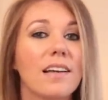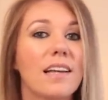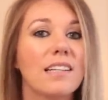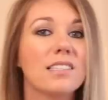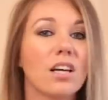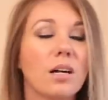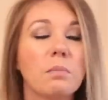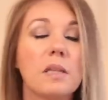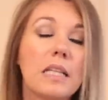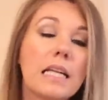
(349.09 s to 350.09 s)
It is
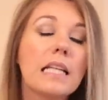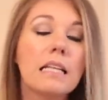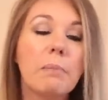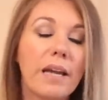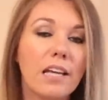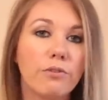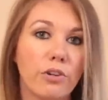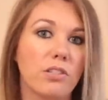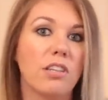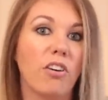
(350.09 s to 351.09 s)
completely paid
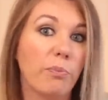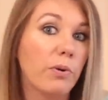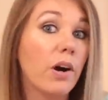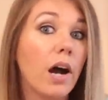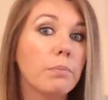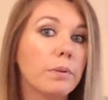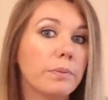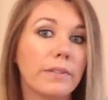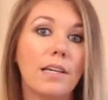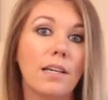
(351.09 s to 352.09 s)
for itself
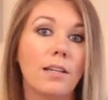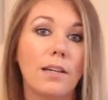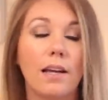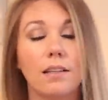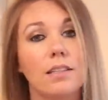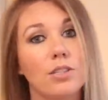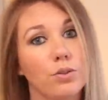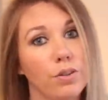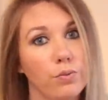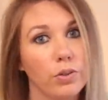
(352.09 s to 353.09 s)
probably at least
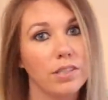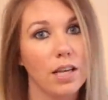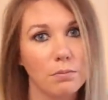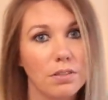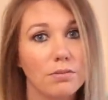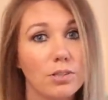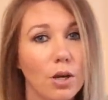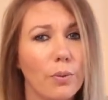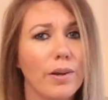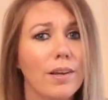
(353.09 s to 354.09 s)
three or four times.
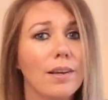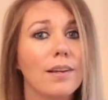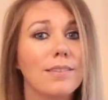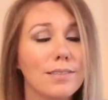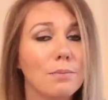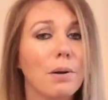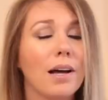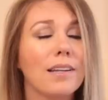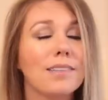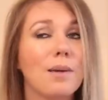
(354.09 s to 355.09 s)
So Instant
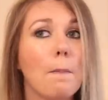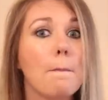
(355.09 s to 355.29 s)
Pot is a